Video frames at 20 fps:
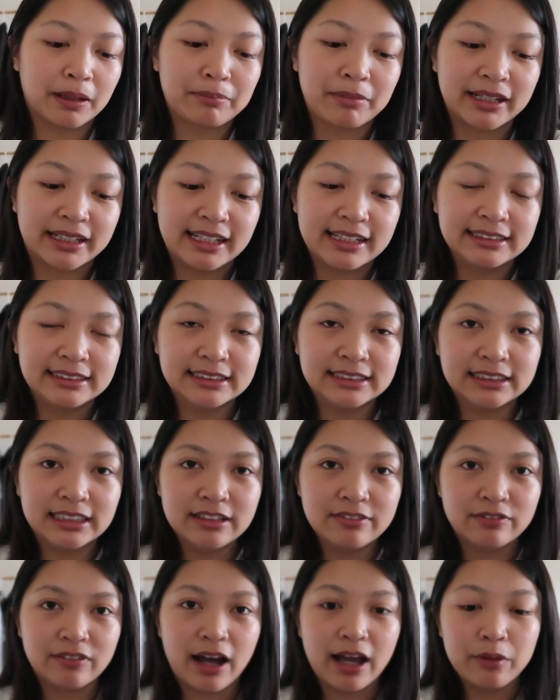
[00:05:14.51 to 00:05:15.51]
like my keys and
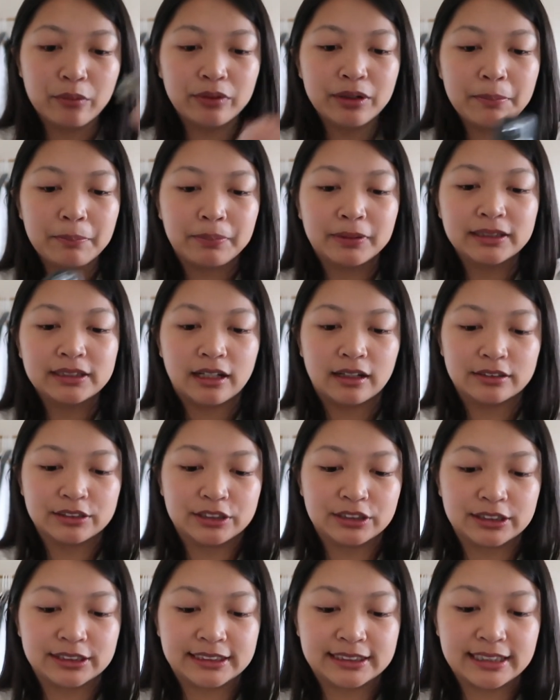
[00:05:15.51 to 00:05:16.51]
stuff, I wouldn't put
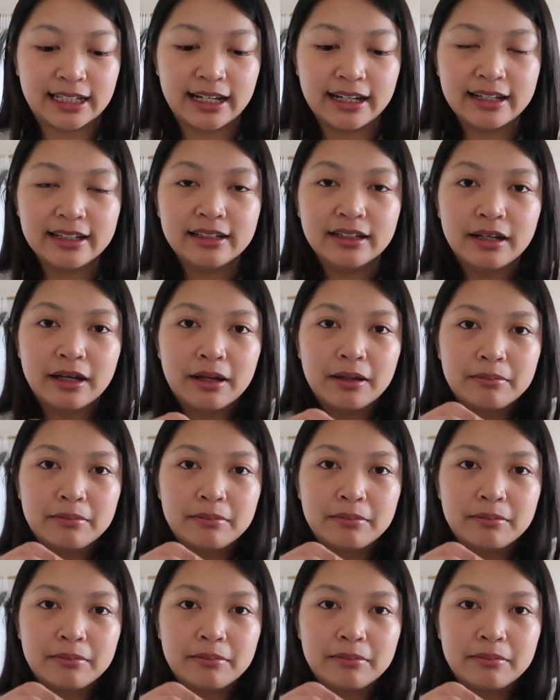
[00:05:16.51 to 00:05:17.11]
onto the side